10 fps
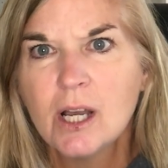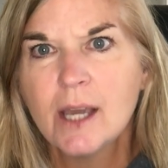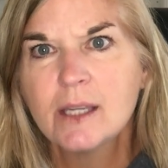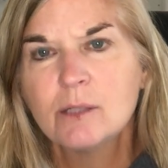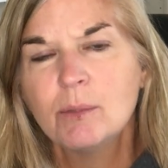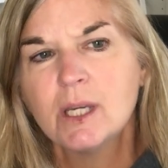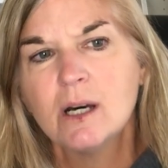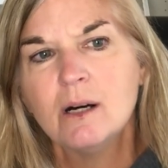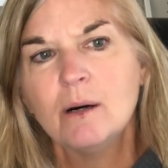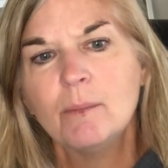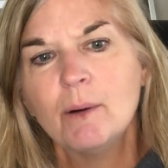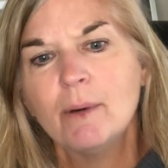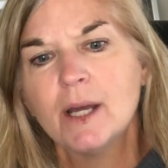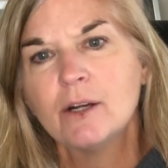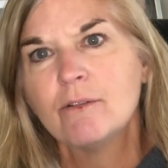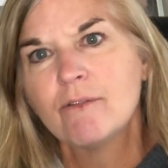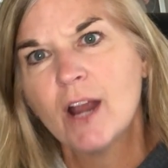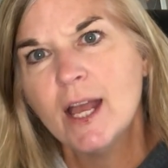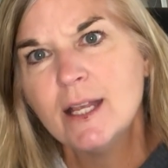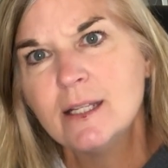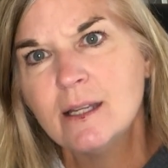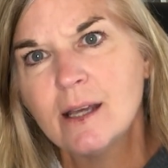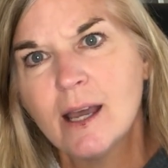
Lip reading: I could become a better friend.